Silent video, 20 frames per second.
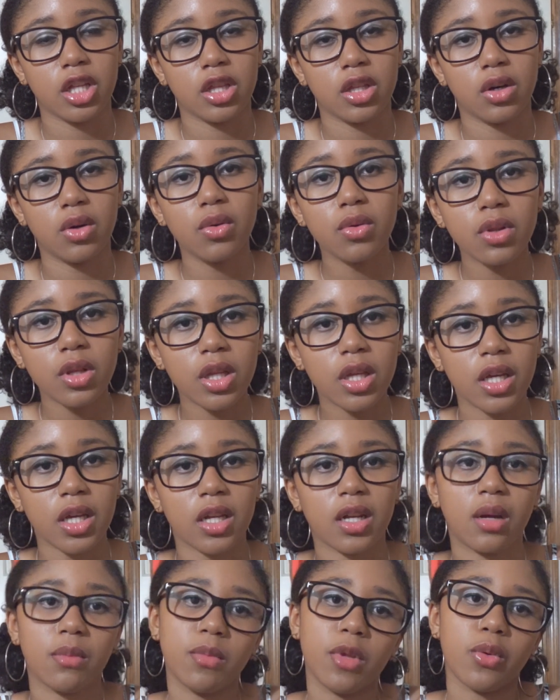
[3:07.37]
lonely
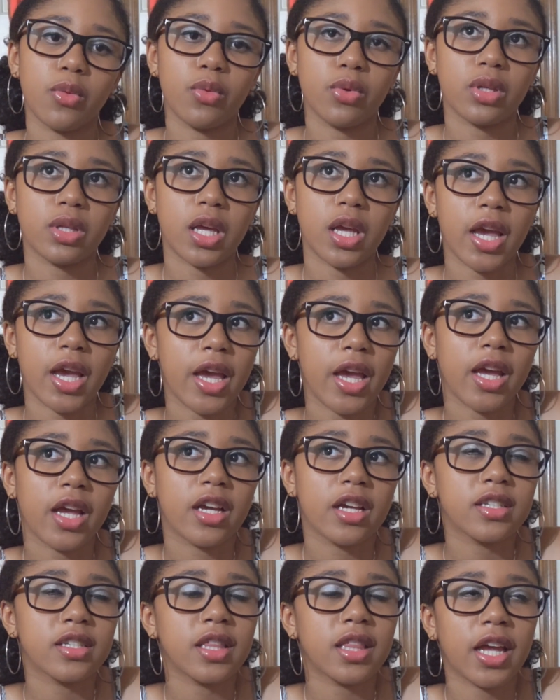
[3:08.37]
and I'm like what the
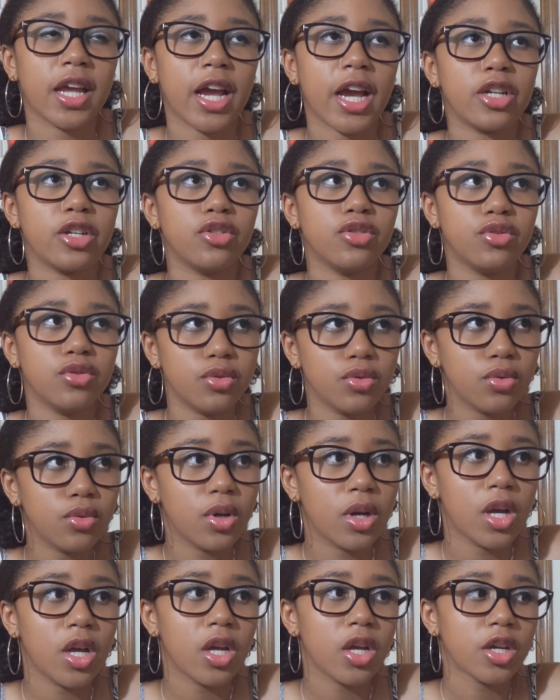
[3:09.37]
heck because like I knew